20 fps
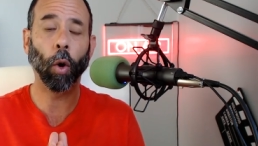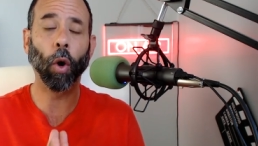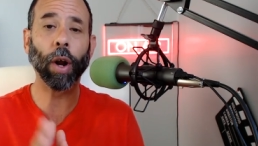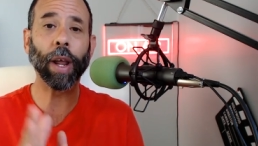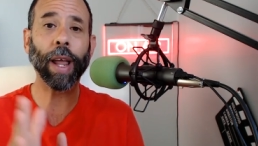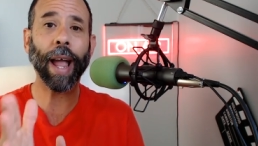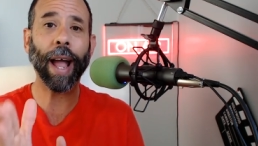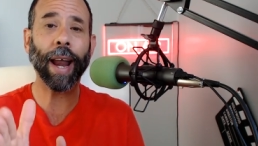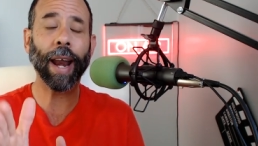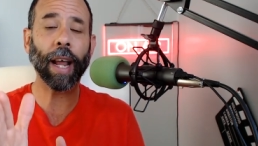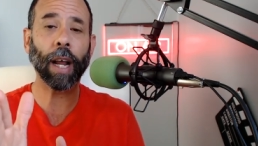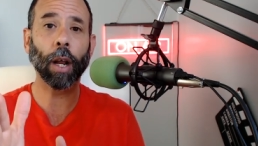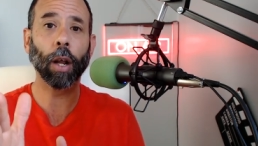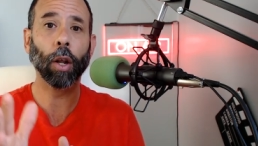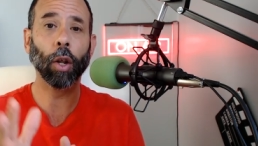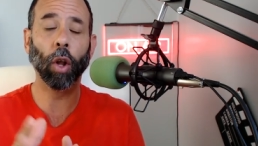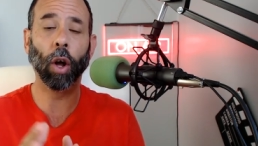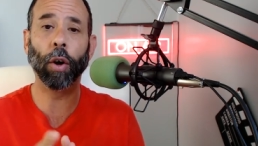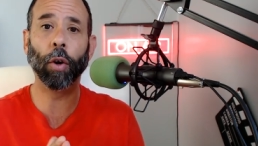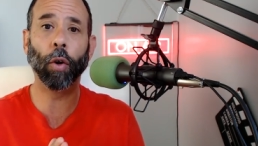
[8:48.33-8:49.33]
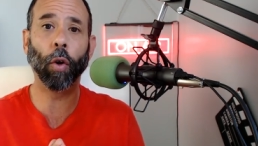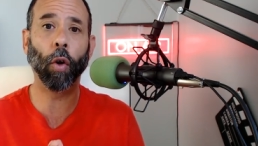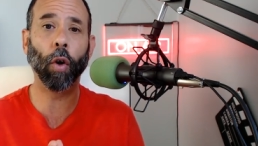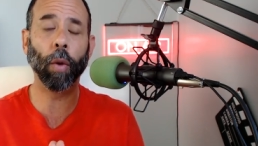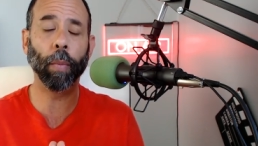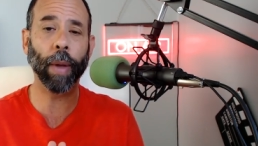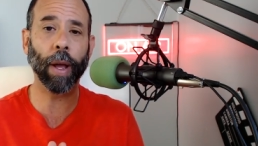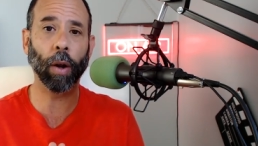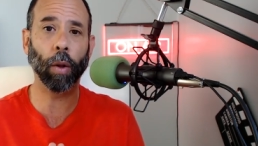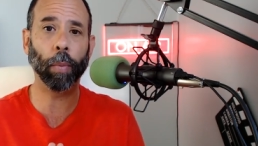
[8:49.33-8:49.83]
organic, lawn and
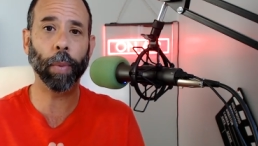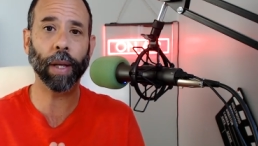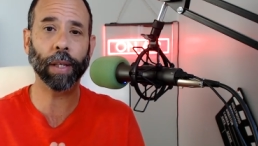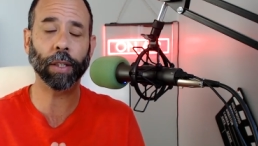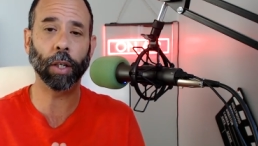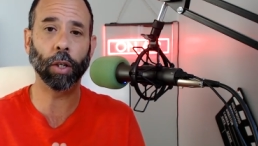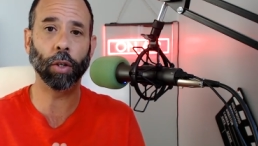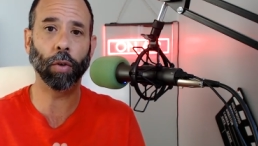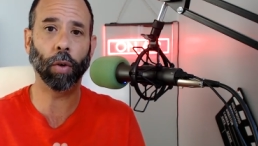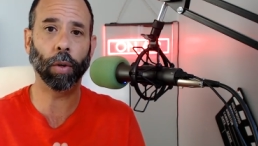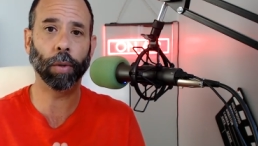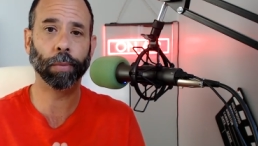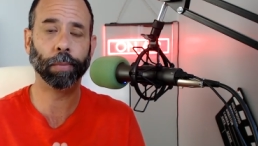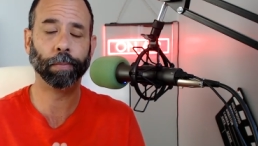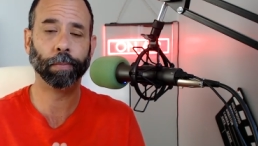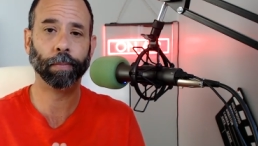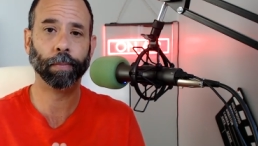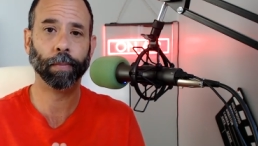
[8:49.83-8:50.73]
ornamental pest control.